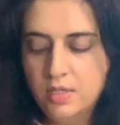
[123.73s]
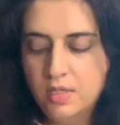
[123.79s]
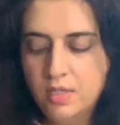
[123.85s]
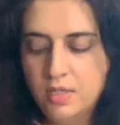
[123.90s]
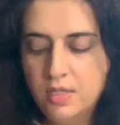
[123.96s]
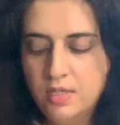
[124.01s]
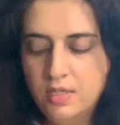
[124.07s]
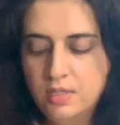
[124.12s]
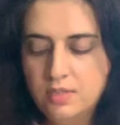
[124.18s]

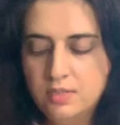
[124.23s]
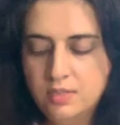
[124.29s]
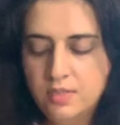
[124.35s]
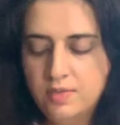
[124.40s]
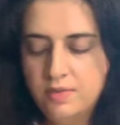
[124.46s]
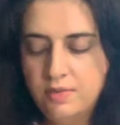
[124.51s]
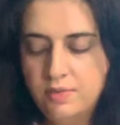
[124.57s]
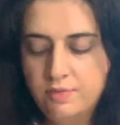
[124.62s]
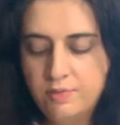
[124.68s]
and the
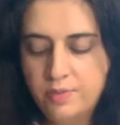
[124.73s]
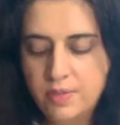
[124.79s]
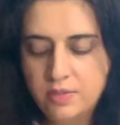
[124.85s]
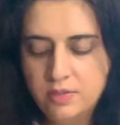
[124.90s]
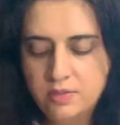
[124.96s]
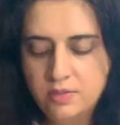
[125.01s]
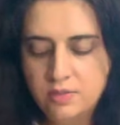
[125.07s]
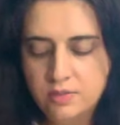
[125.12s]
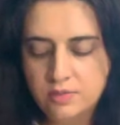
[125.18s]
Seven of
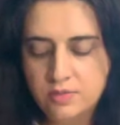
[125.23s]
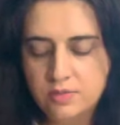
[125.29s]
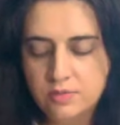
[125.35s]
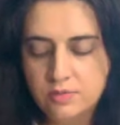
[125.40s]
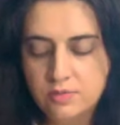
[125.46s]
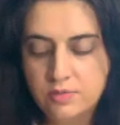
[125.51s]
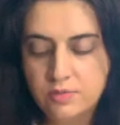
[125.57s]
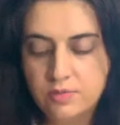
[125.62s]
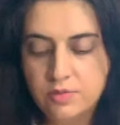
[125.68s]
Pentacles
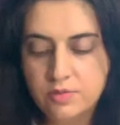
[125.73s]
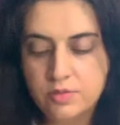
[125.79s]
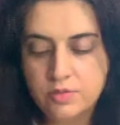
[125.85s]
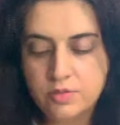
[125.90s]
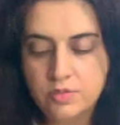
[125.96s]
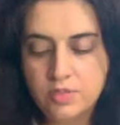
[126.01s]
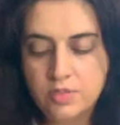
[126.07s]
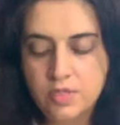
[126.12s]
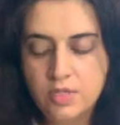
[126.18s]
in
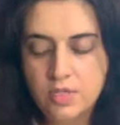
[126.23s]
reverse.